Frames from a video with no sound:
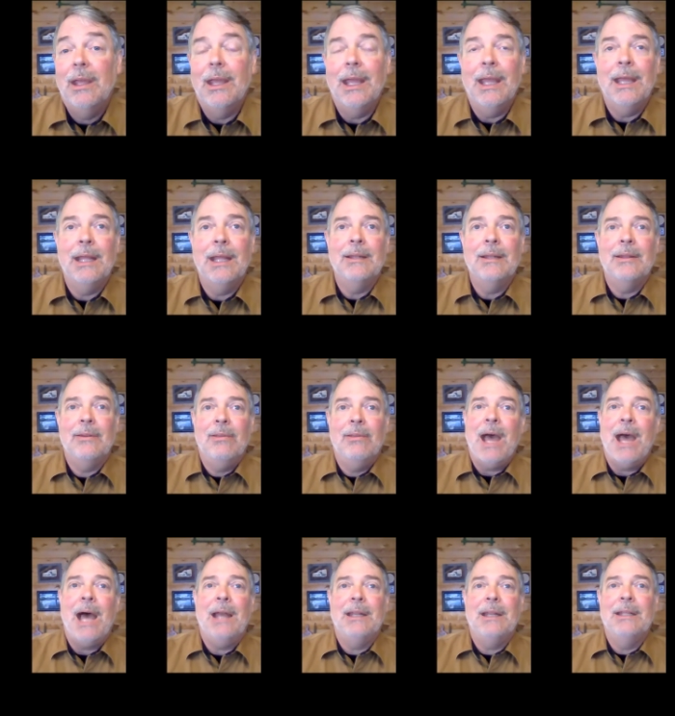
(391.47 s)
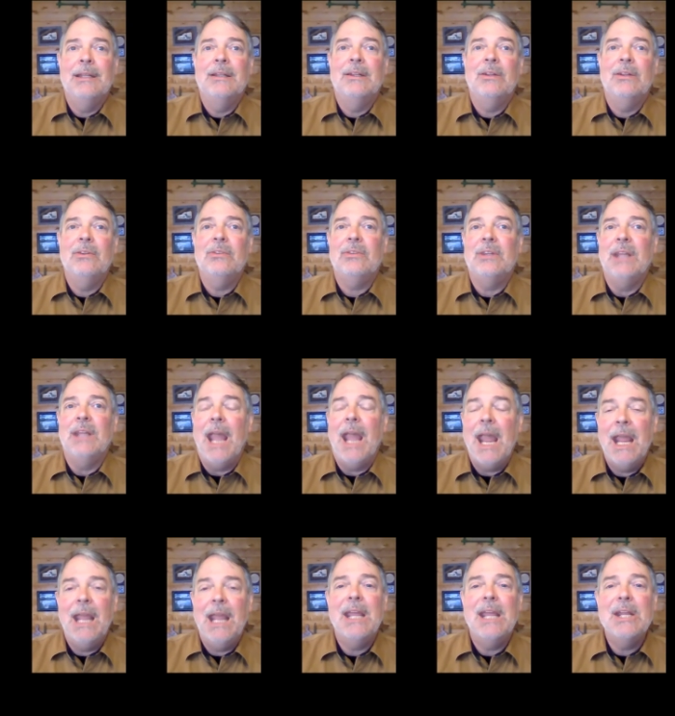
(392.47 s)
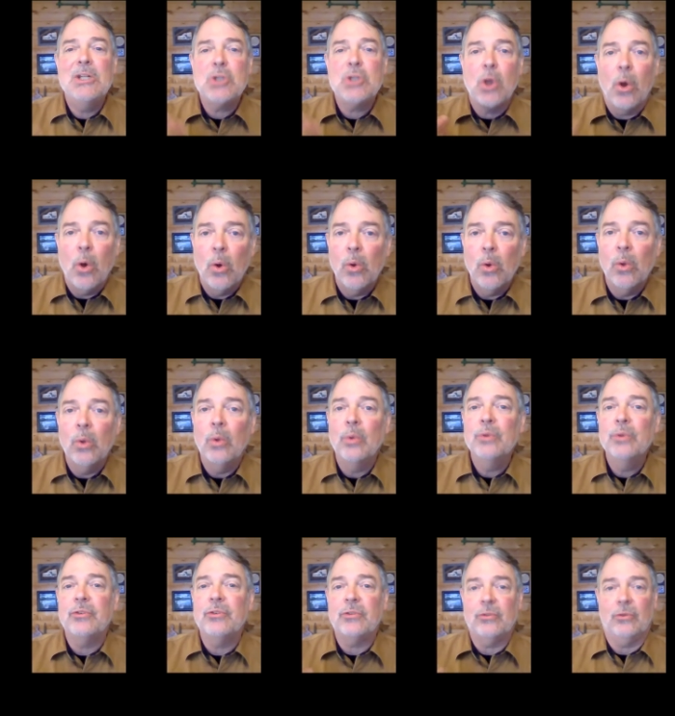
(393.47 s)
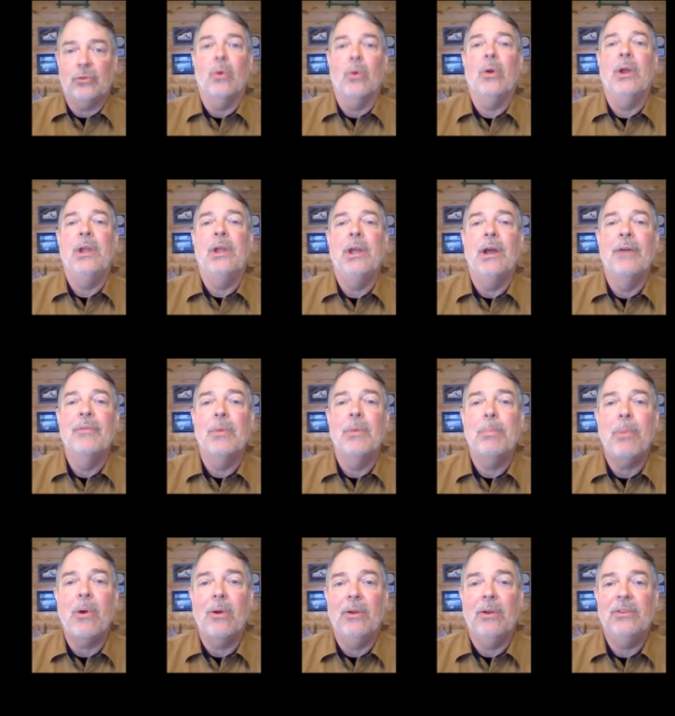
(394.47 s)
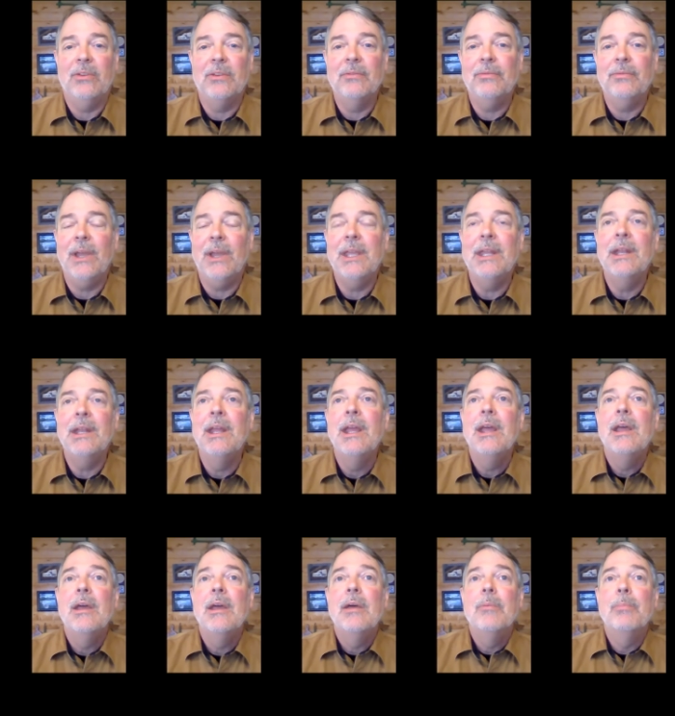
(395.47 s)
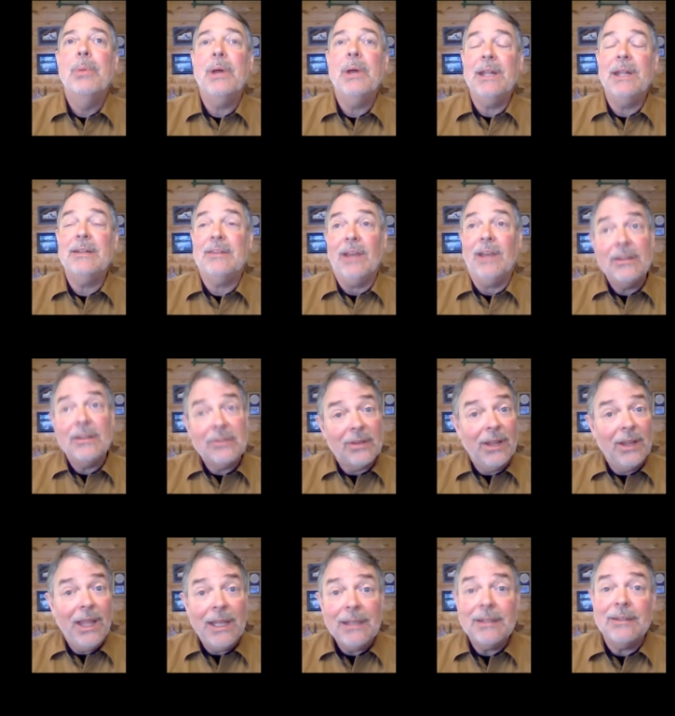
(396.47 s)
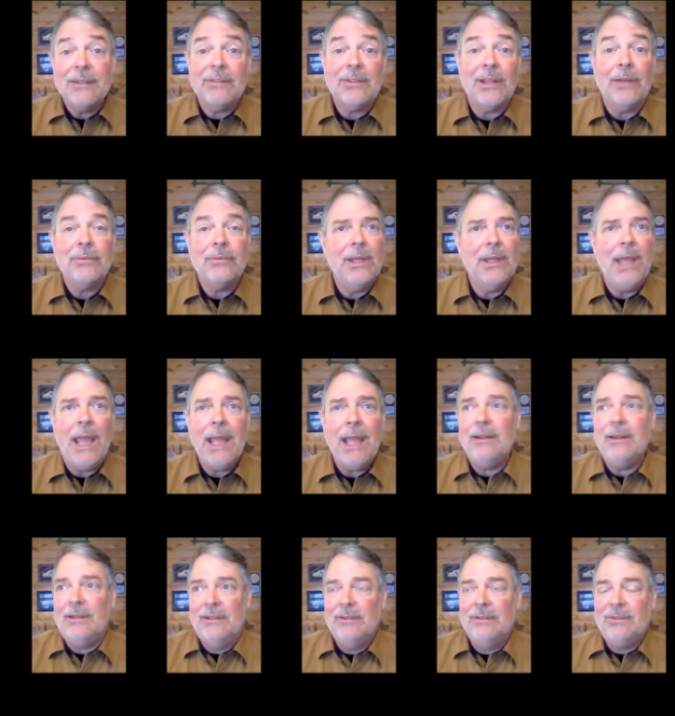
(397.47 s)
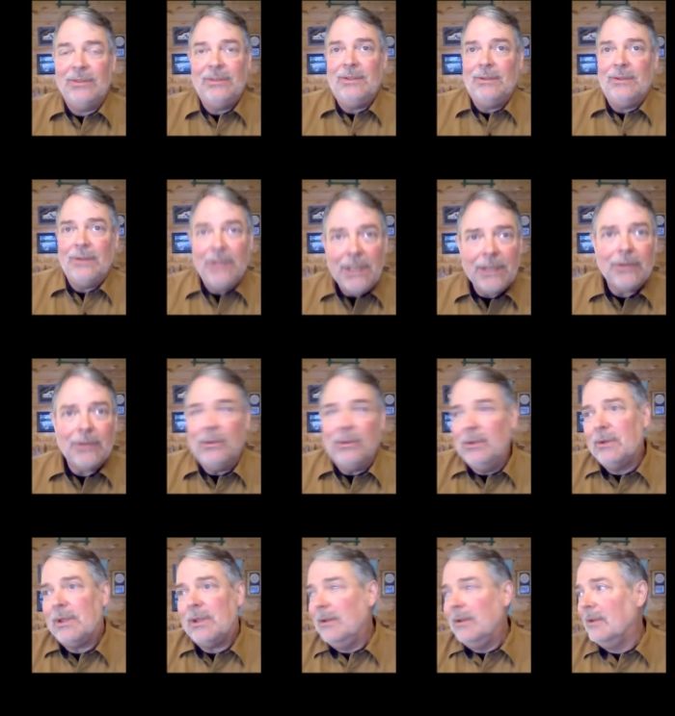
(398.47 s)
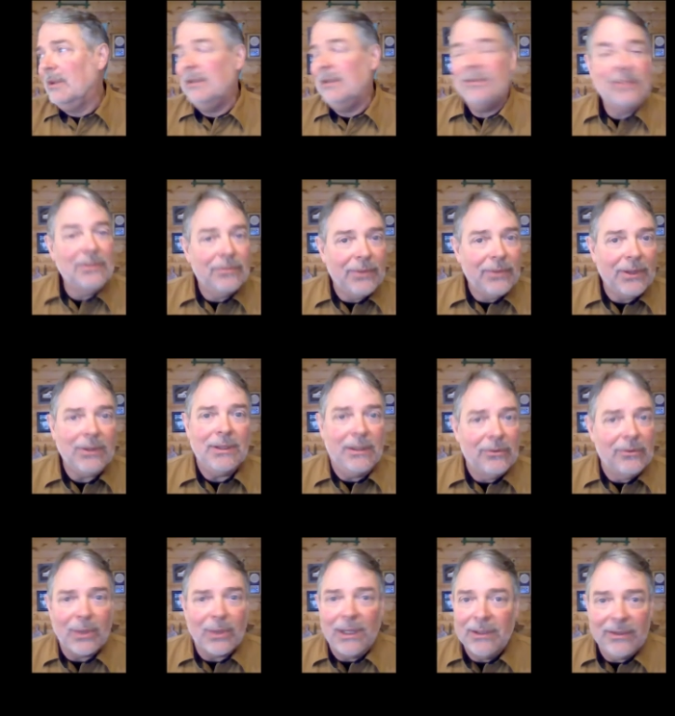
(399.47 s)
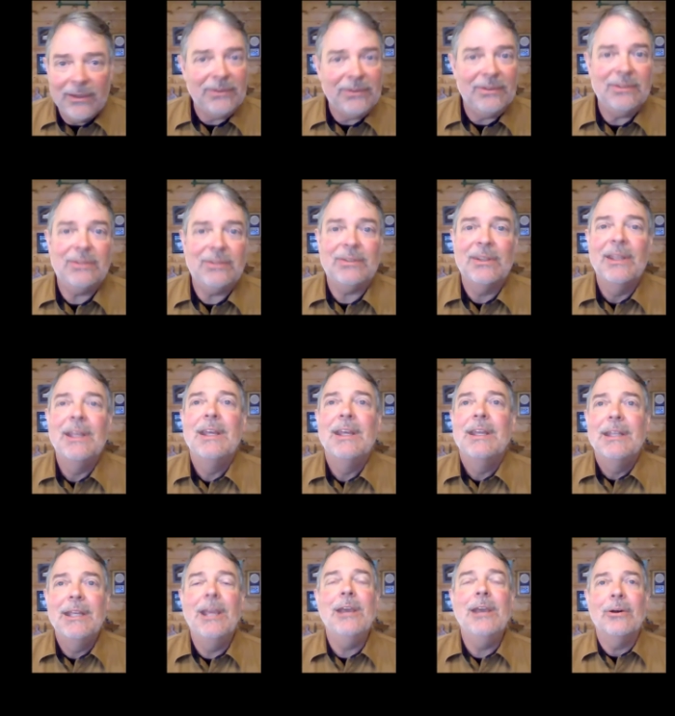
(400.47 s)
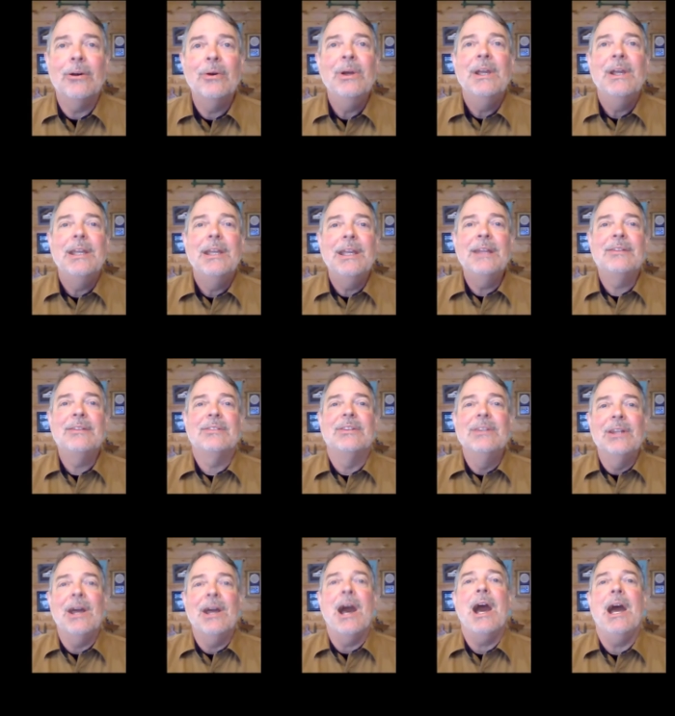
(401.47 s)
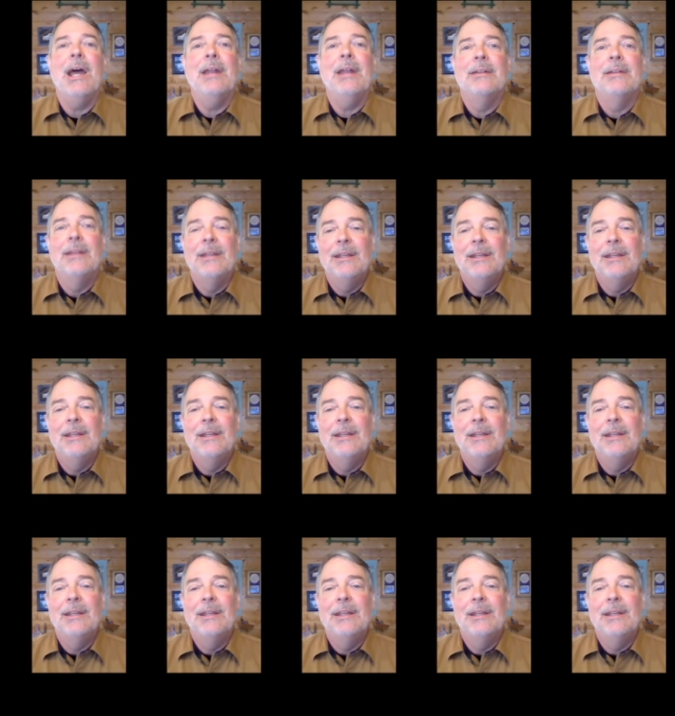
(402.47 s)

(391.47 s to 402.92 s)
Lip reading: And that is the age-old story of a partisan fight. But it does lend itself to, hey, this is illegal. You're killing civilians, right? This is, it's not